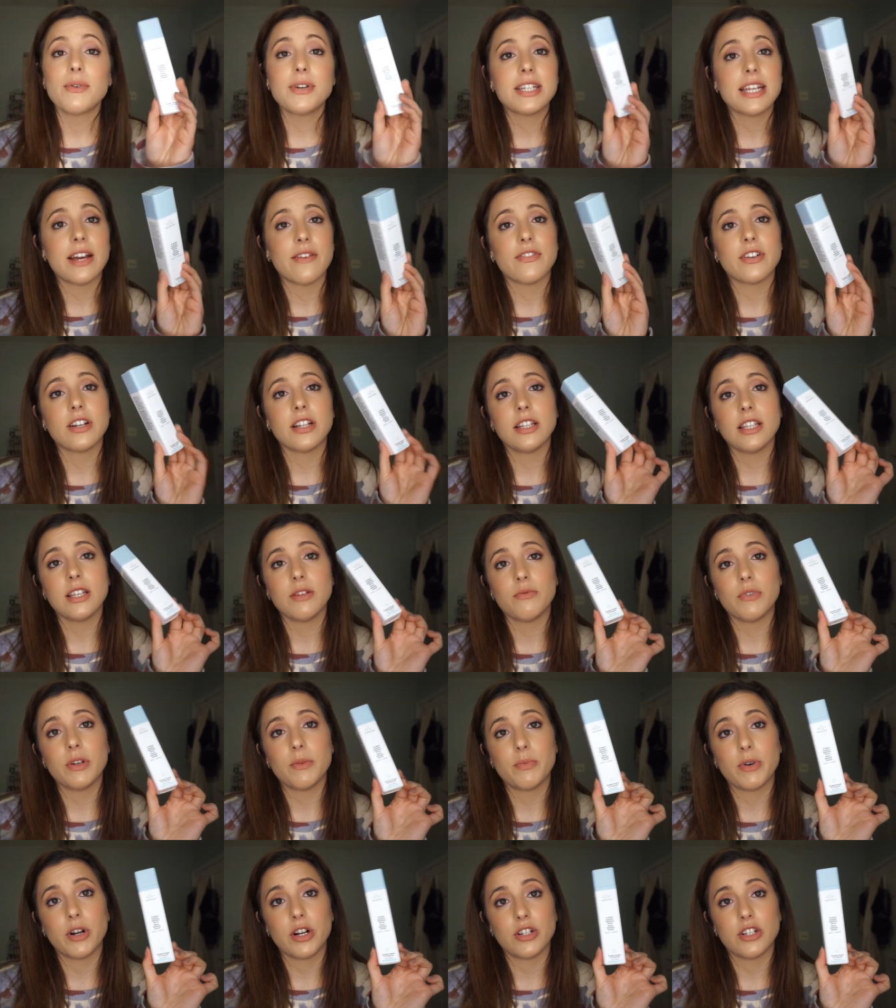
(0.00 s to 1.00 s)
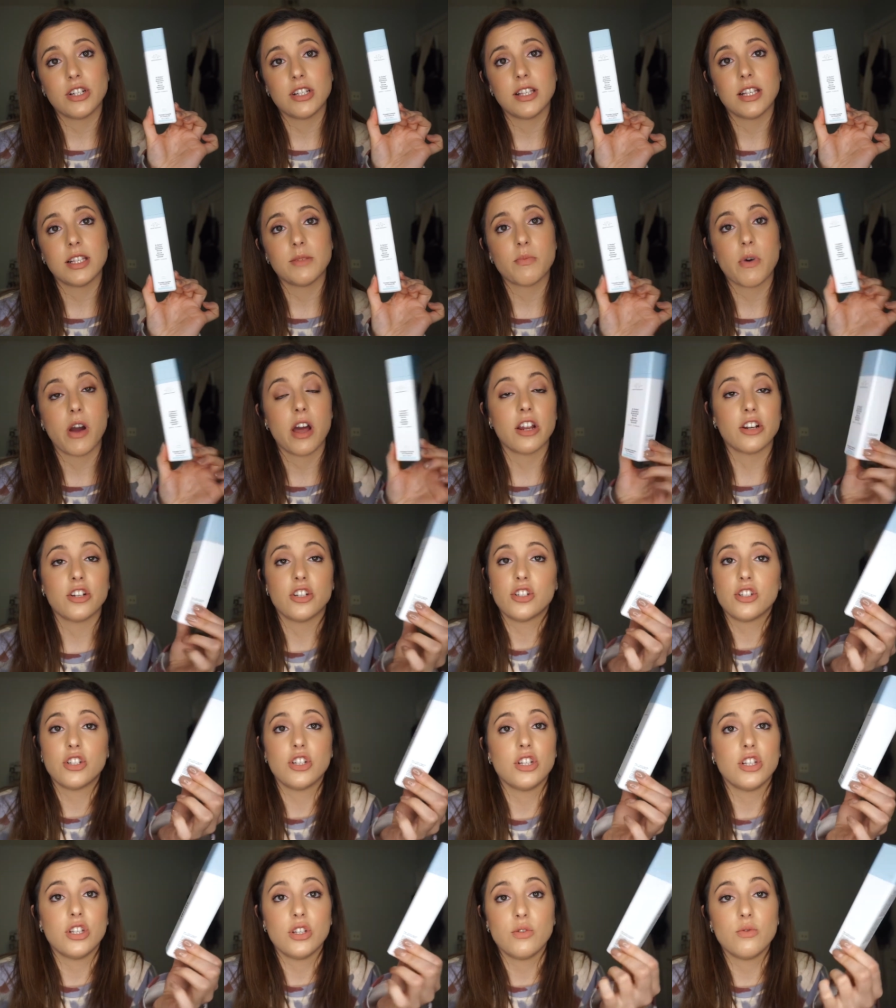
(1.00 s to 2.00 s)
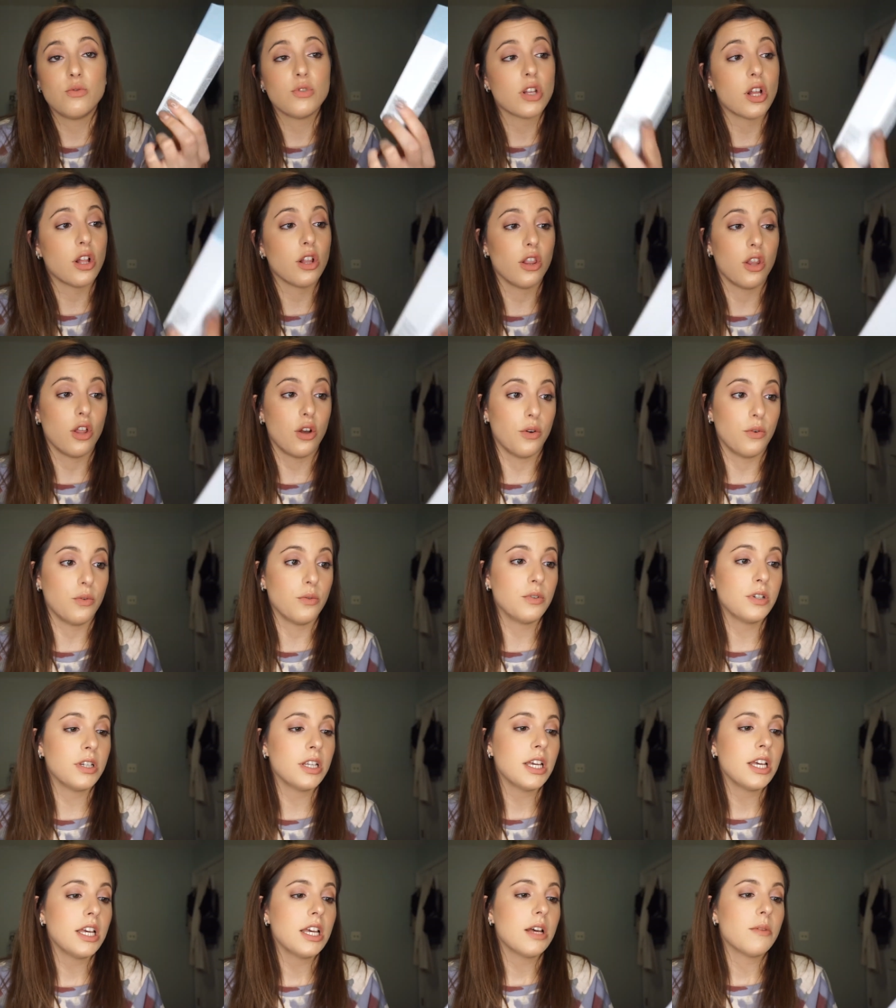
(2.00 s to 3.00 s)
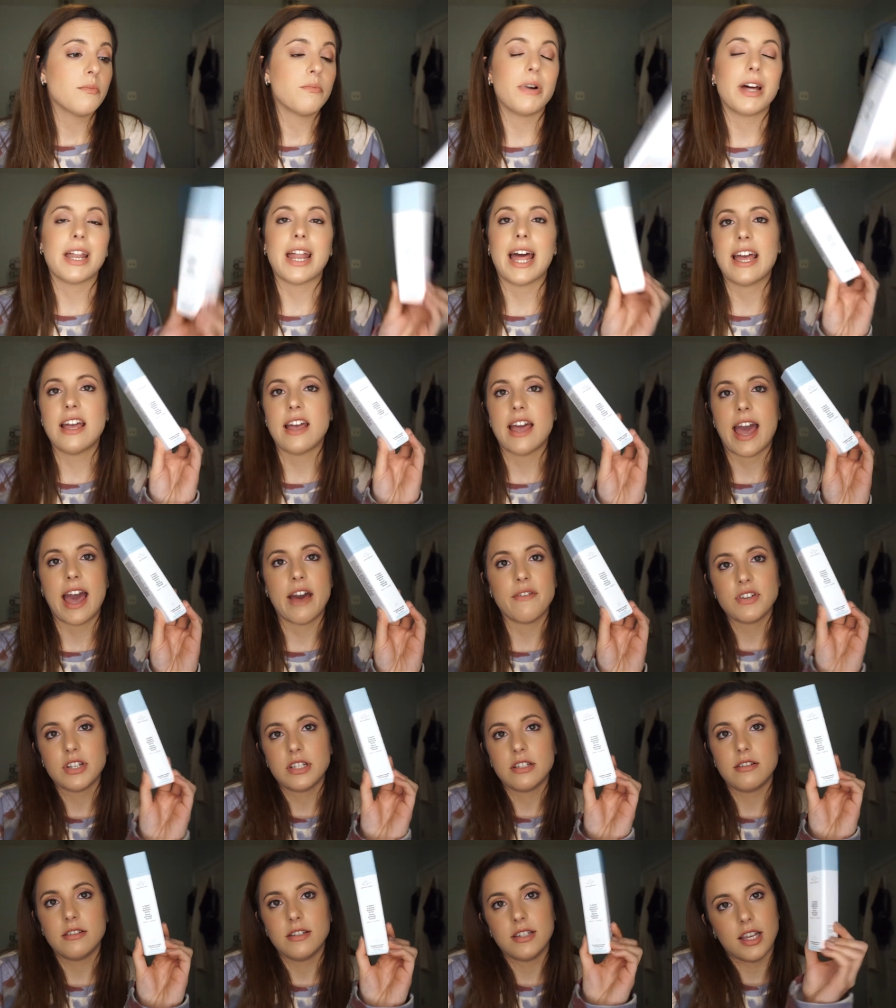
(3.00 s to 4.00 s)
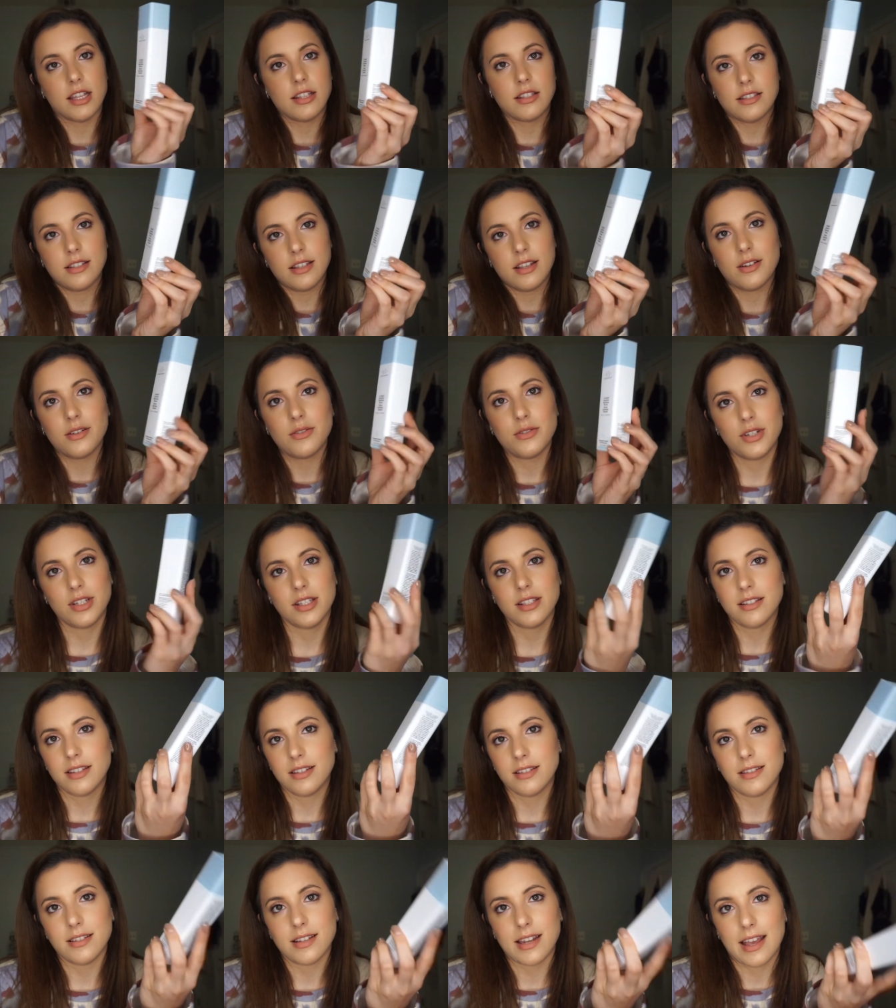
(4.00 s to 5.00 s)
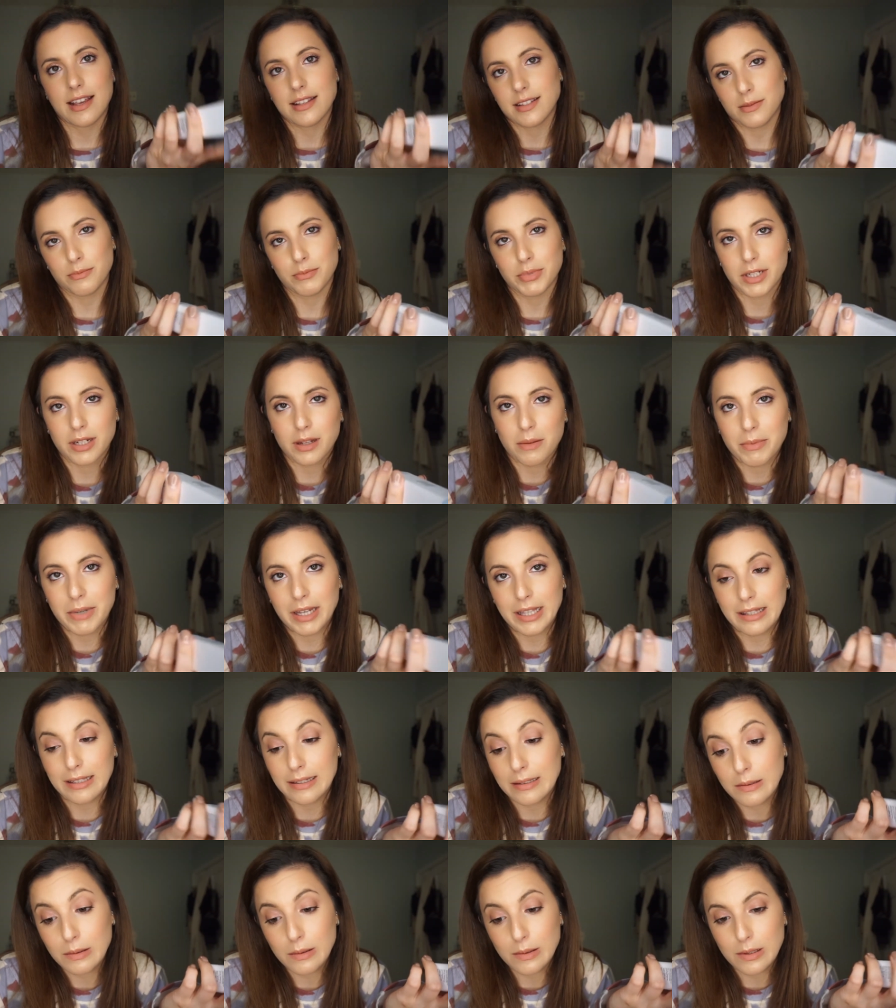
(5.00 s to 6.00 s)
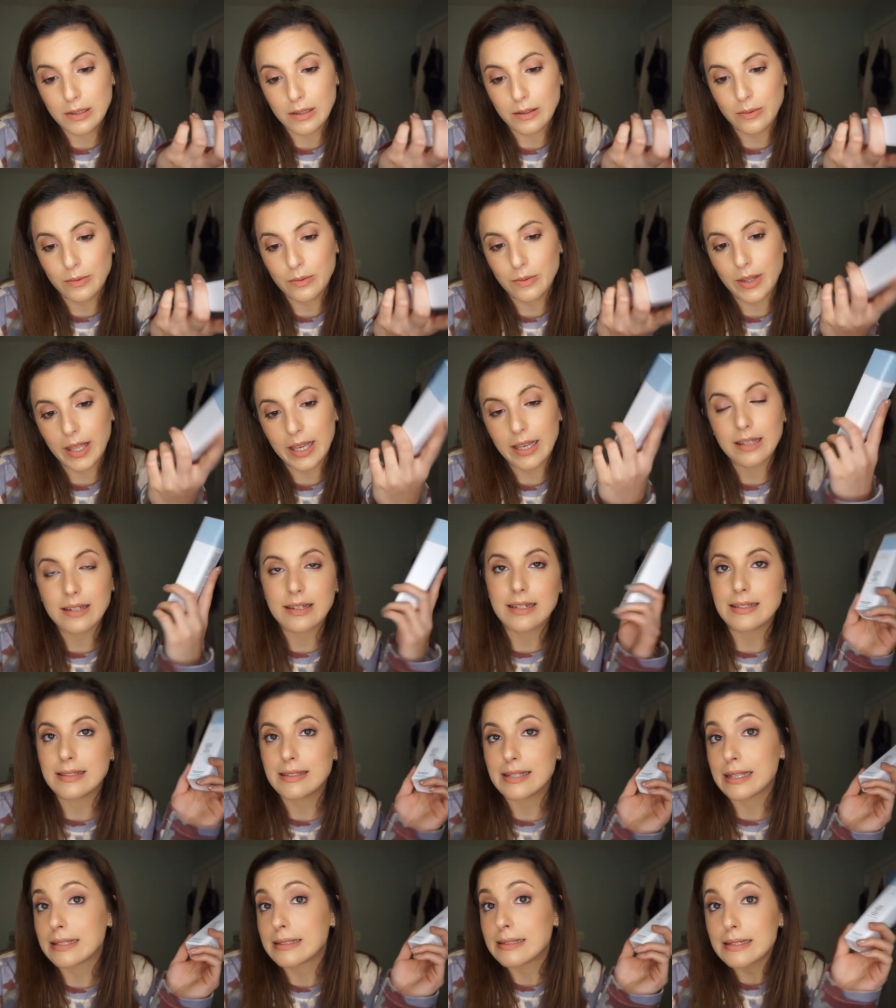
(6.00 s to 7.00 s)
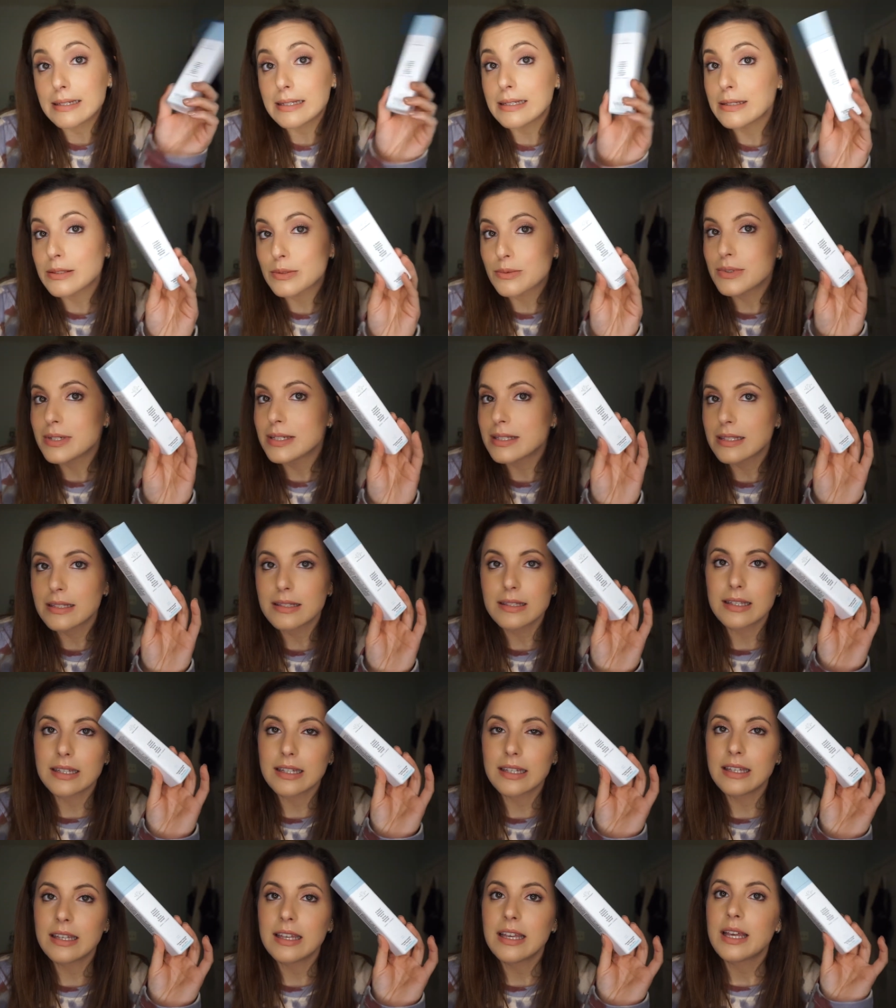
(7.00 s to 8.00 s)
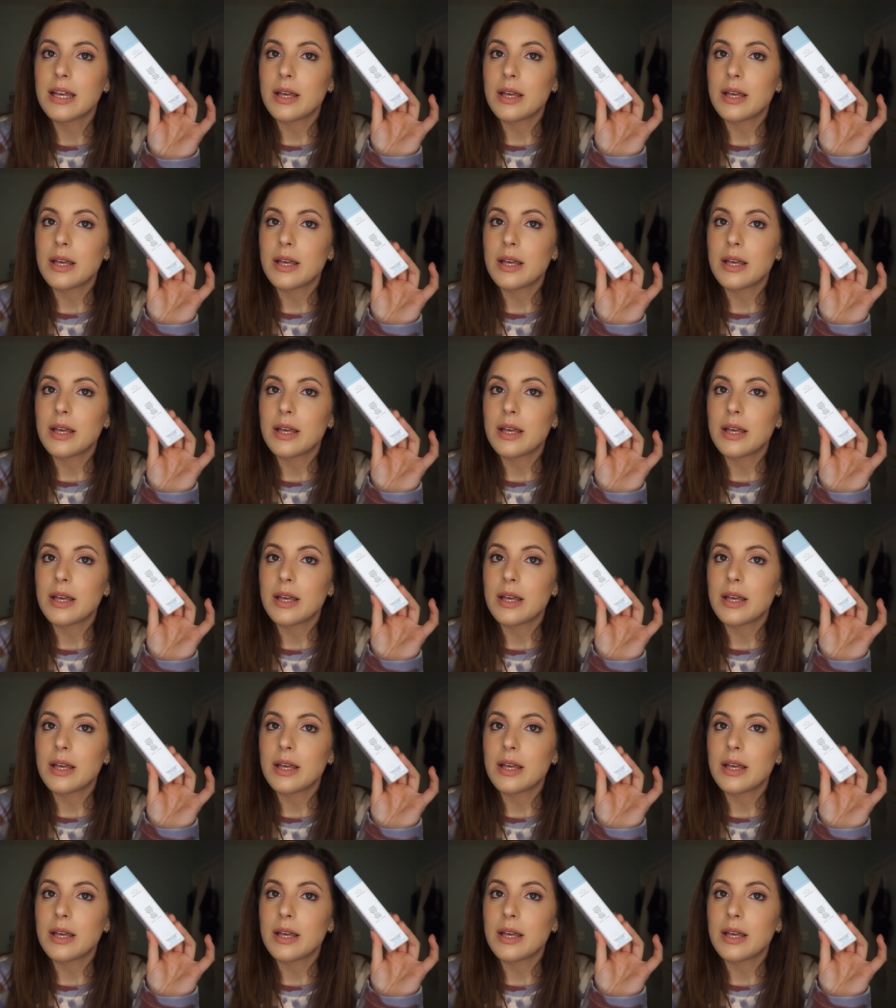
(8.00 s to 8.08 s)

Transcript: would definitely repurchase this product just to use alone, but I haven't done so just because it hasn't been on my list of like necessities recently.